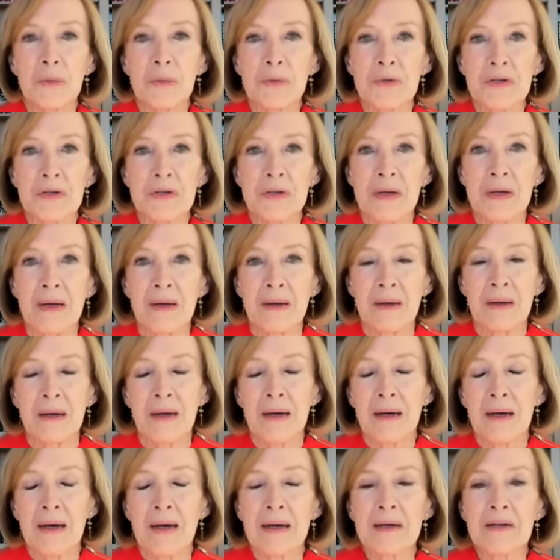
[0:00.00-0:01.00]
was
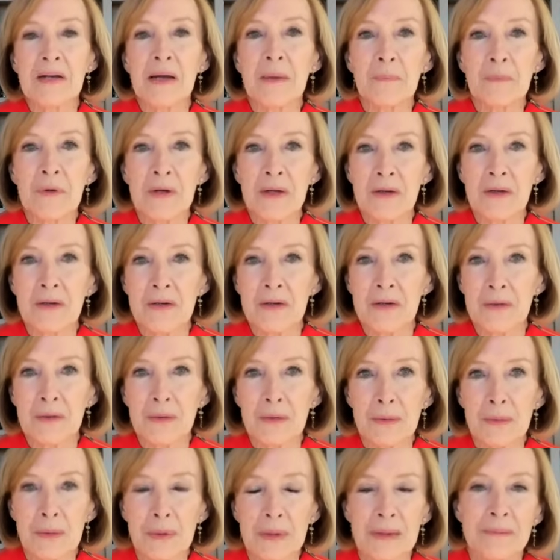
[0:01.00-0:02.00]
attempting
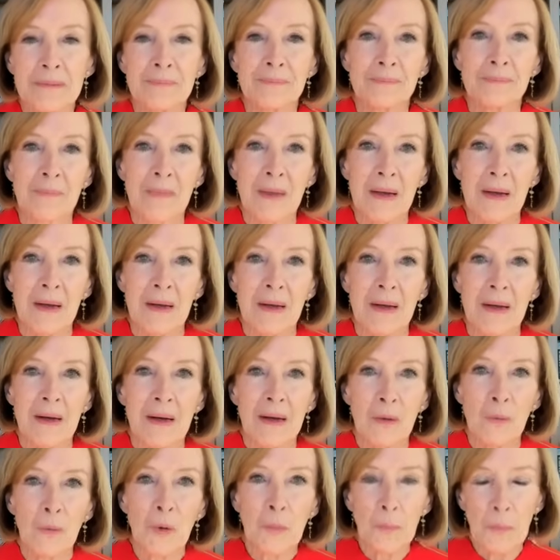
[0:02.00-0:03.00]
to
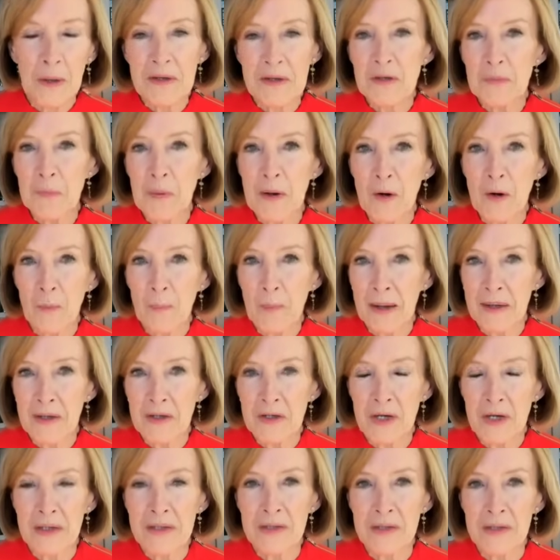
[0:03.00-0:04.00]
replace Speaker Mike
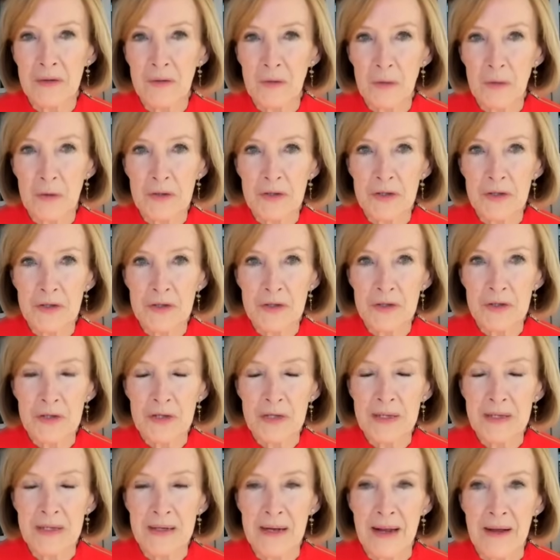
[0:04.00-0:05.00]
Johnson. Of course,
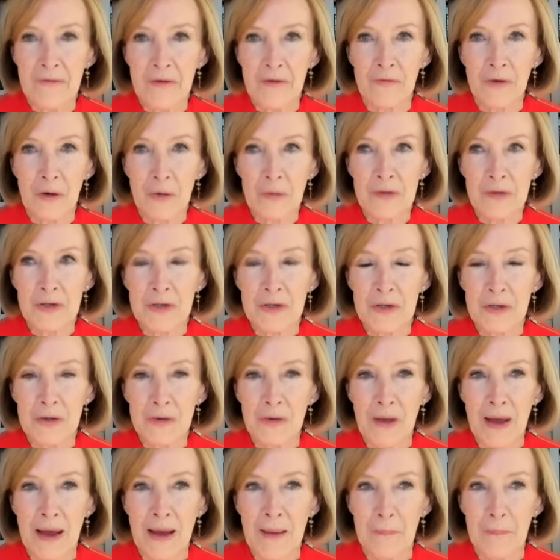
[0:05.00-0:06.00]
she didn't have the votes to
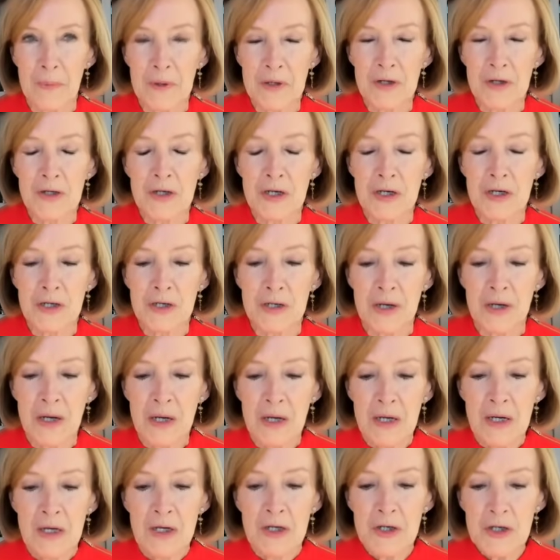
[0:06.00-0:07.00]
do that, but
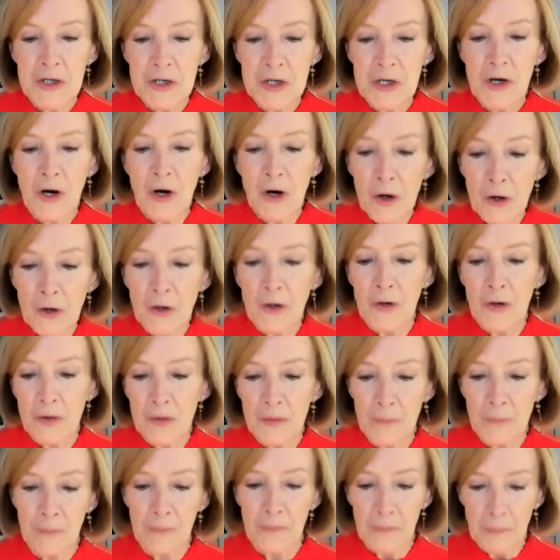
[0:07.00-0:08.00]
her
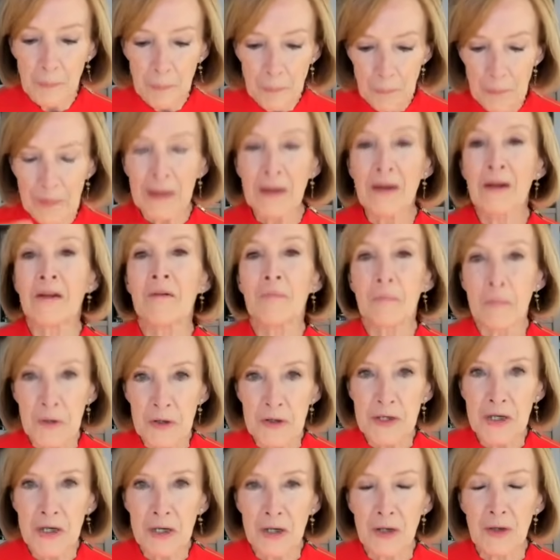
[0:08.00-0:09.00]
bill of
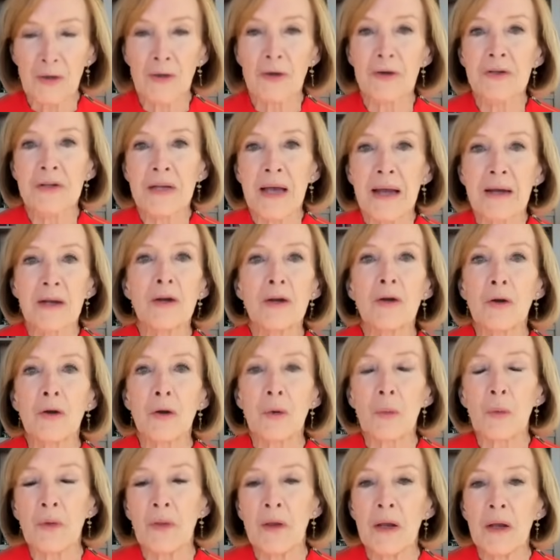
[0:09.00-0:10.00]
particulars had to
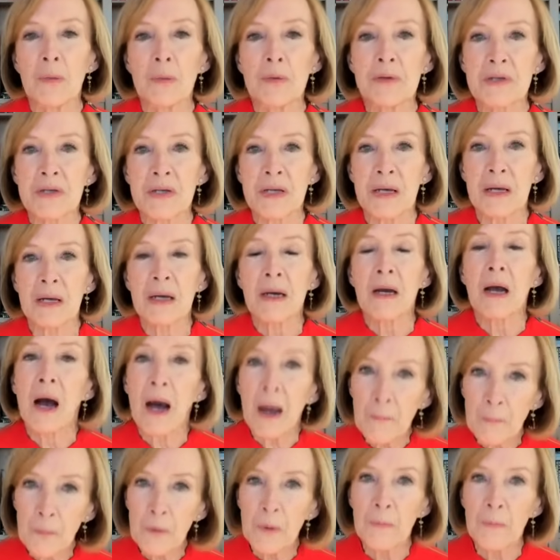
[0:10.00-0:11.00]
do with he was
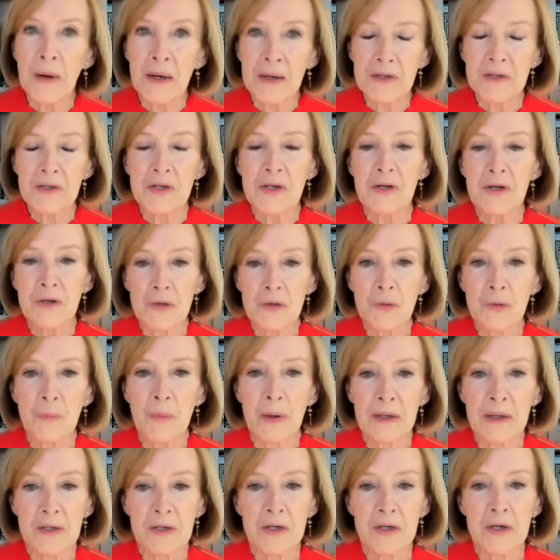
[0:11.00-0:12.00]
compromising too
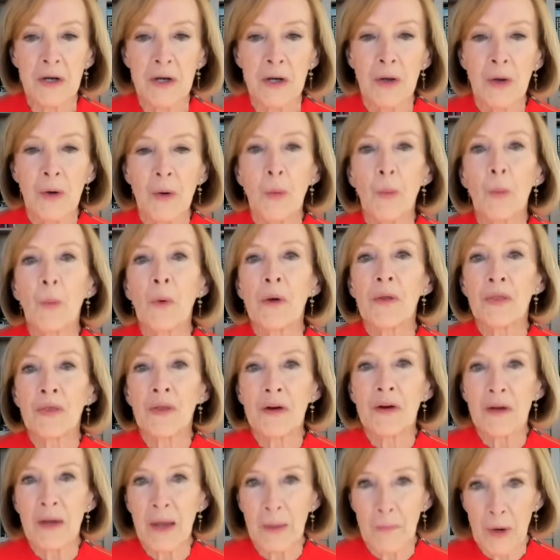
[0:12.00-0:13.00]
much with
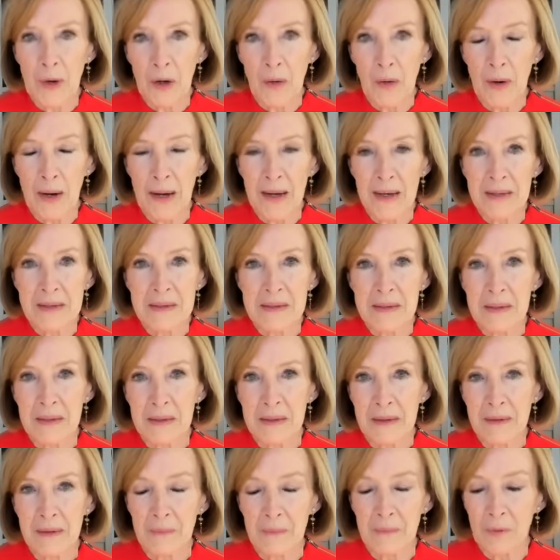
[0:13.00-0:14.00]
the Democrats,
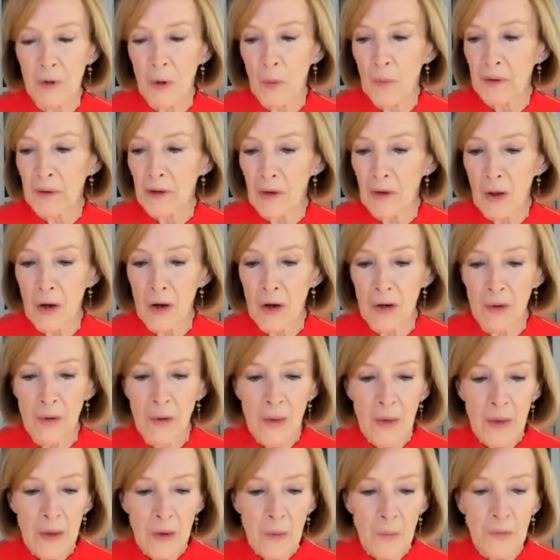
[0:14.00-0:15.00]
going along
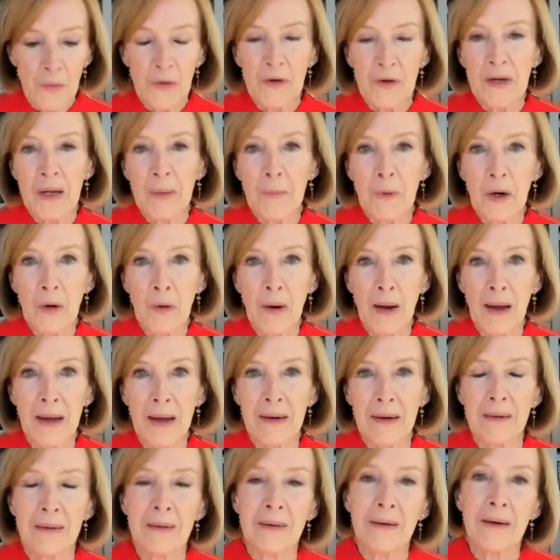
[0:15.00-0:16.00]
with the
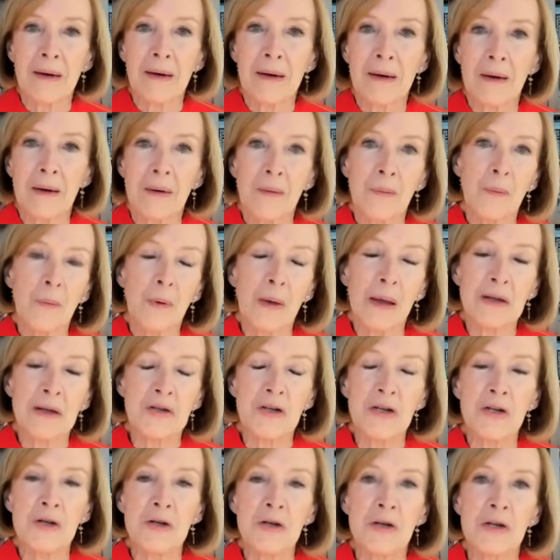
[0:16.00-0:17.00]
Democrat, as
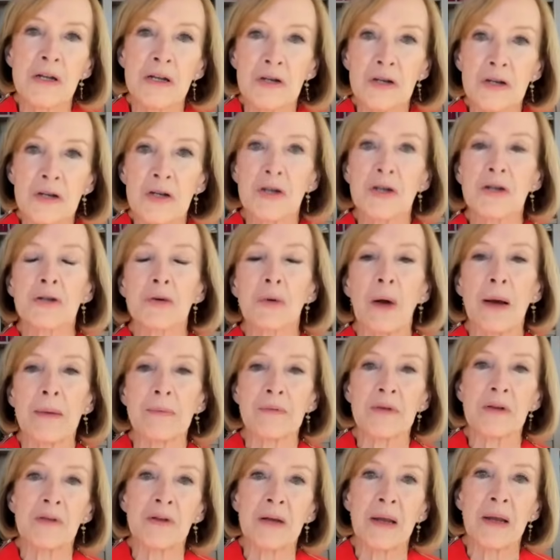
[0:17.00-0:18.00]
she
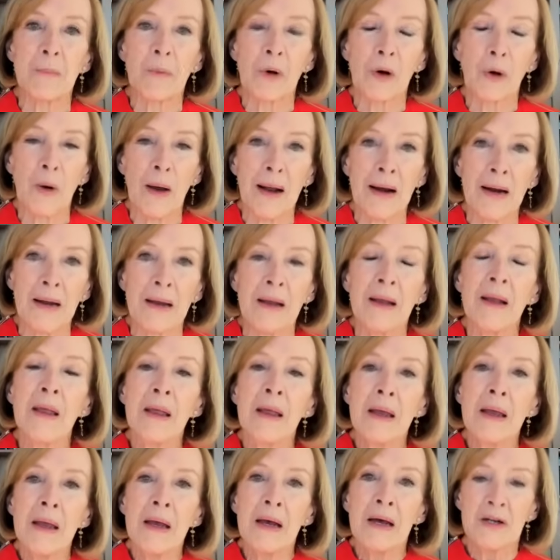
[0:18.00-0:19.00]
describes it, the Democratic
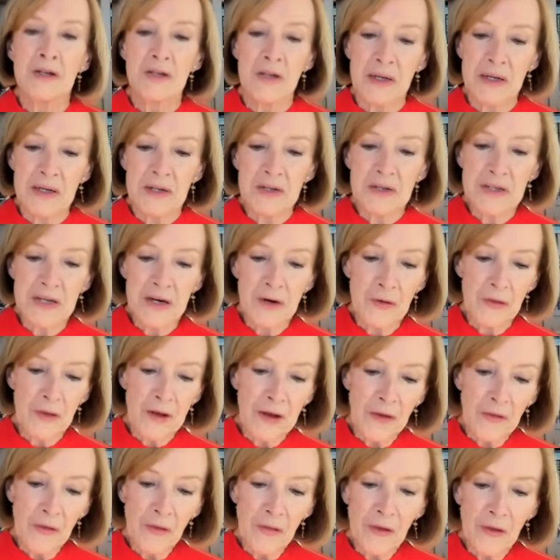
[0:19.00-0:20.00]
agenda. Sarah,
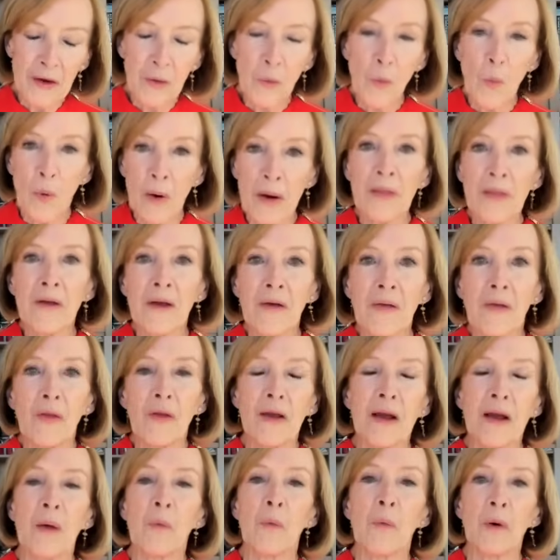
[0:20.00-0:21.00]
one of the other
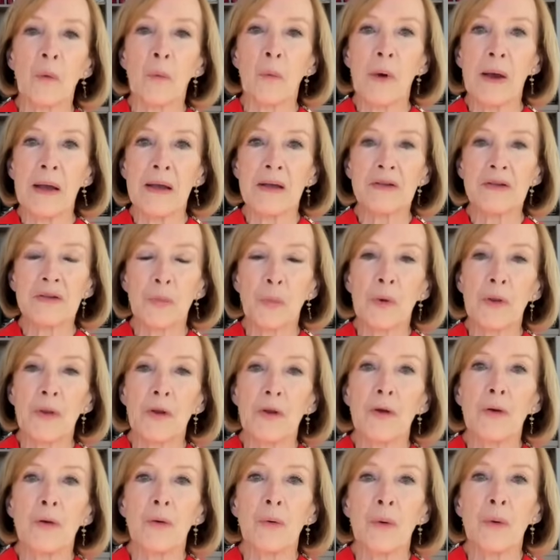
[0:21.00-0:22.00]
things I want to raise with
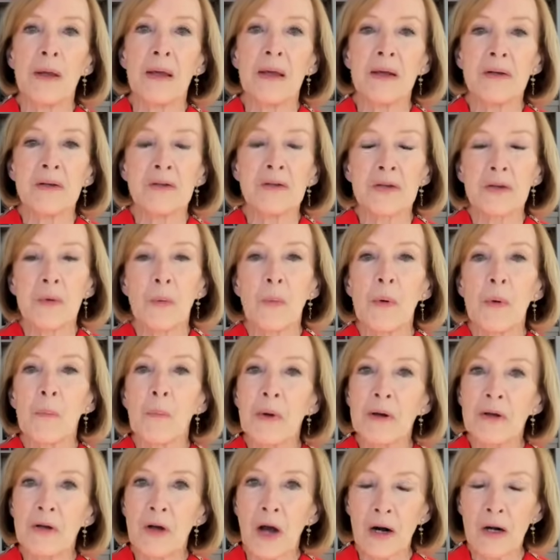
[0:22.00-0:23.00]
you is when
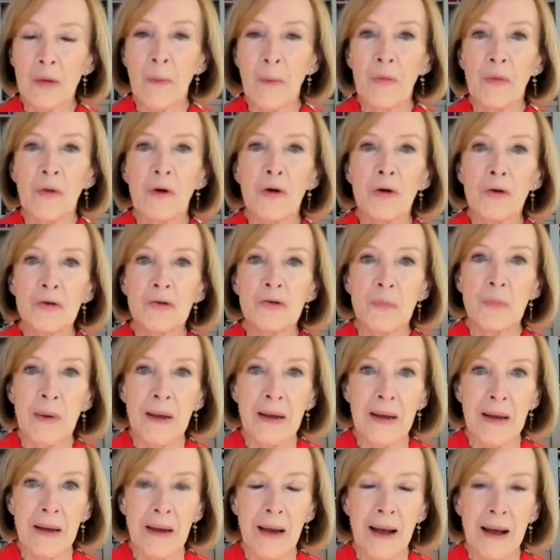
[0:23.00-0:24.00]
we talked about the news
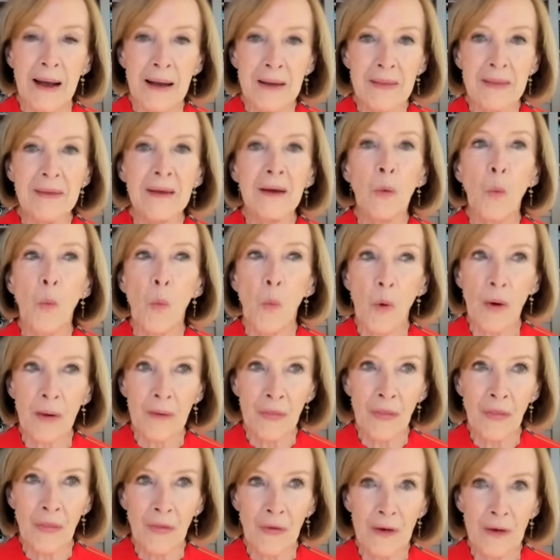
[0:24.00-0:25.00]
media, I think
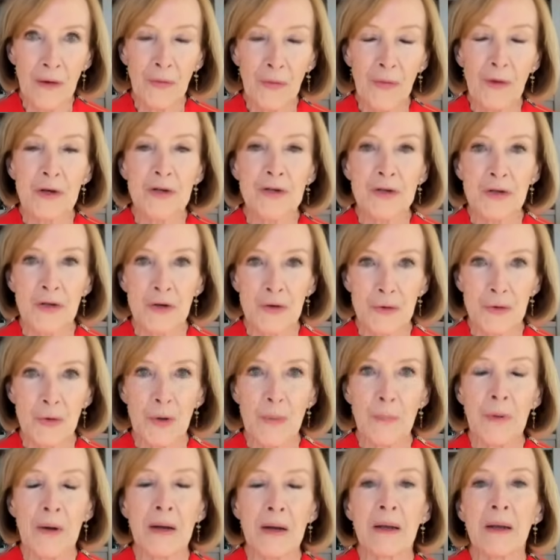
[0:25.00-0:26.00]
one thing that is
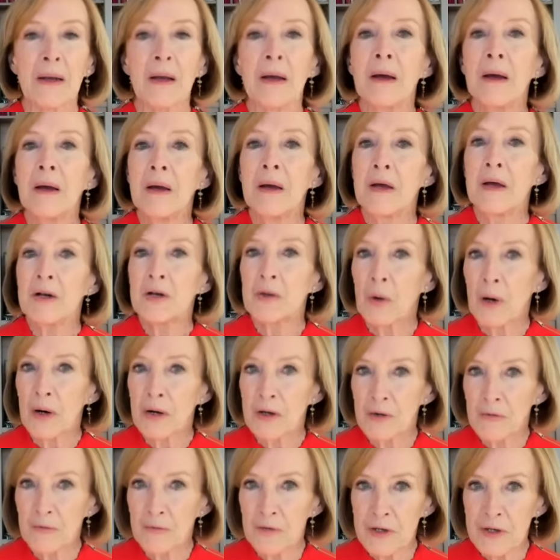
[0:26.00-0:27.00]
contributing to
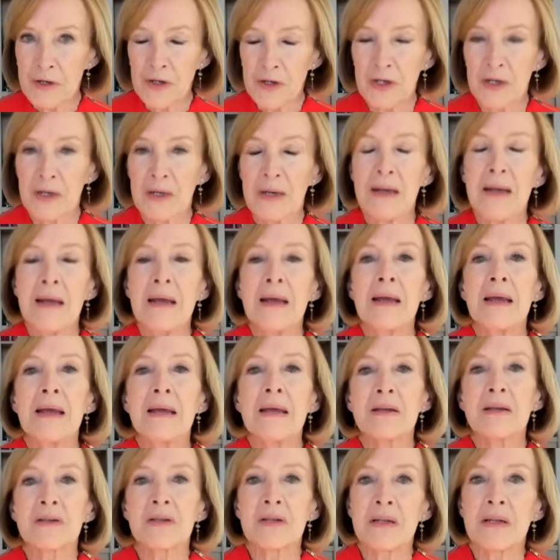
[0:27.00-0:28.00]
our division
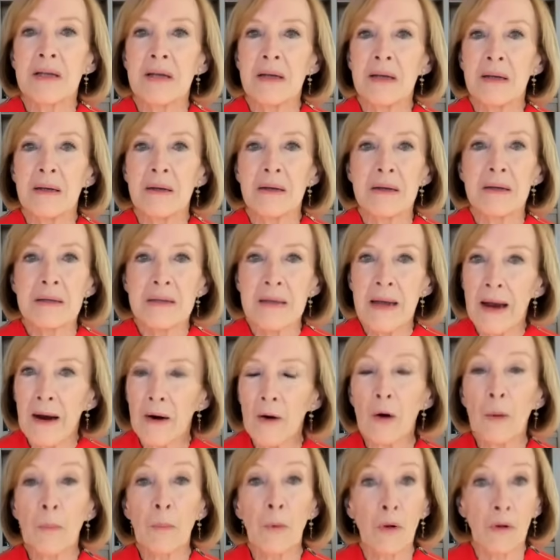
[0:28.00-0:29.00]
is the
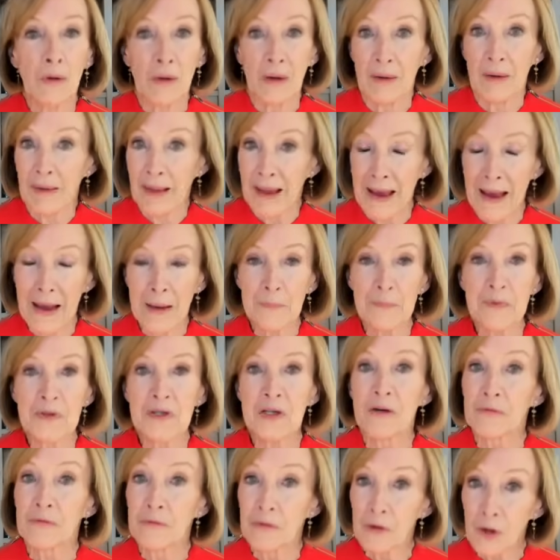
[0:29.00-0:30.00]
terrible collapse
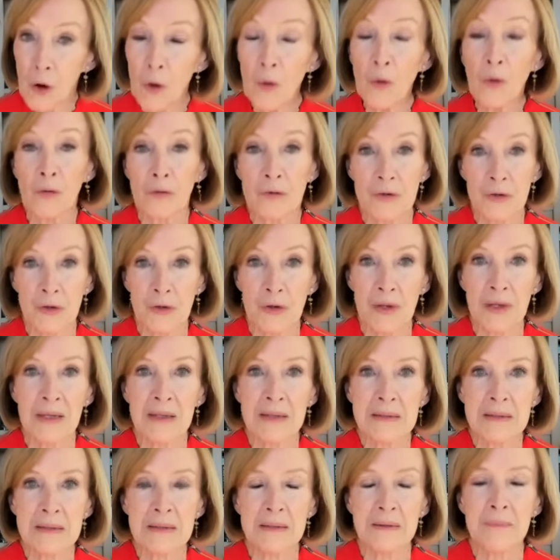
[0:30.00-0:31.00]
of local
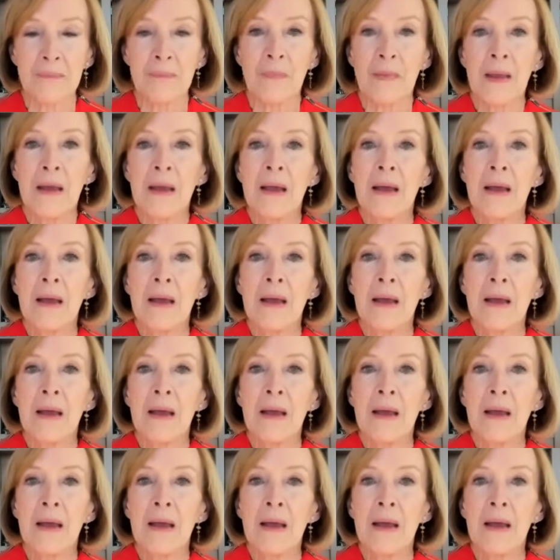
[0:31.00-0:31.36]
journalism.